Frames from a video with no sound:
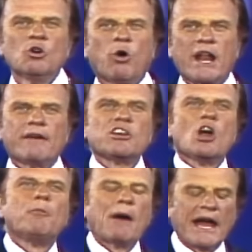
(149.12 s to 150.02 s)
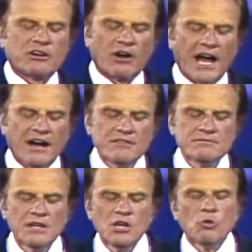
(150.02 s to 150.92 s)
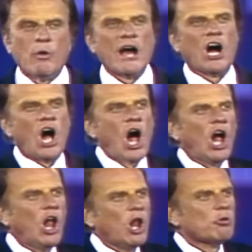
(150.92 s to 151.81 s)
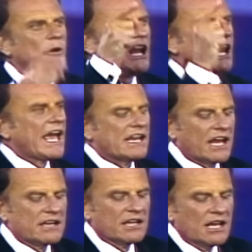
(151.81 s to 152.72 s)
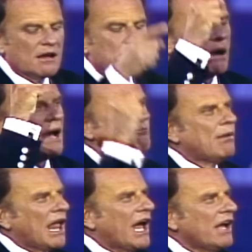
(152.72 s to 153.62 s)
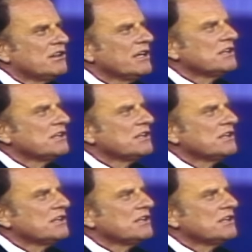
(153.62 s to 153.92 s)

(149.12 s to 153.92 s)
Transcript: whatever your background, we are all related by blood